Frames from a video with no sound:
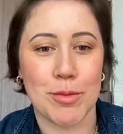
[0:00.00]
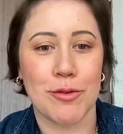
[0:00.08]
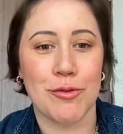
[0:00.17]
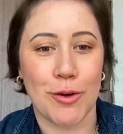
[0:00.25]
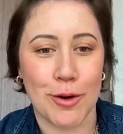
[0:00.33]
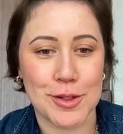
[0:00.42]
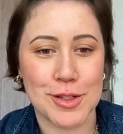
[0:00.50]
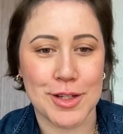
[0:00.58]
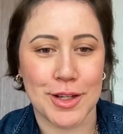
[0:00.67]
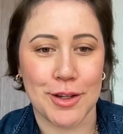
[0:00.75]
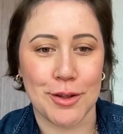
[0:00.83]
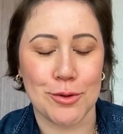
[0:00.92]
but first,
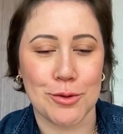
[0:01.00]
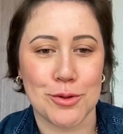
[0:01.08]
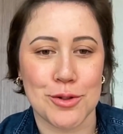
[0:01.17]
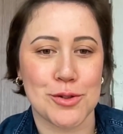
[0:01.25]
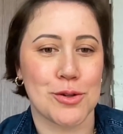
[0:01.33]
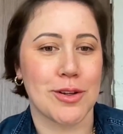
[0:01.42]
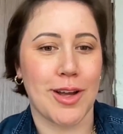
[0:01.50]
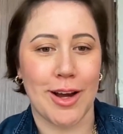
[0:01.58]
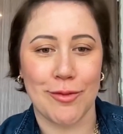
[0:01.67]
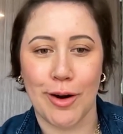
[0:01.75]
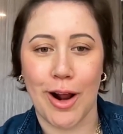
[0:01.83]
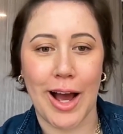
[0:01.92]
can you just sort of
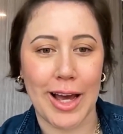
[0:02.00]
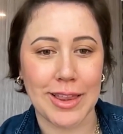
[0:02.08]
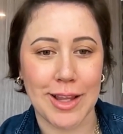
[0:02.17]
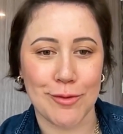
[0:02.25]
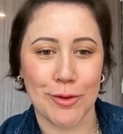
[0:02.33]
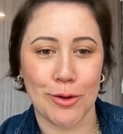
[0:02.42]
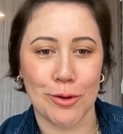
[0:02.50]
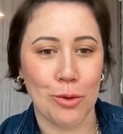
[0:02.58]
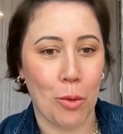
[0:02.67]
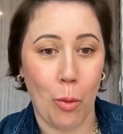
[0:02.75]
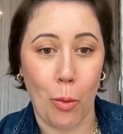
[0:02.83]
cover high level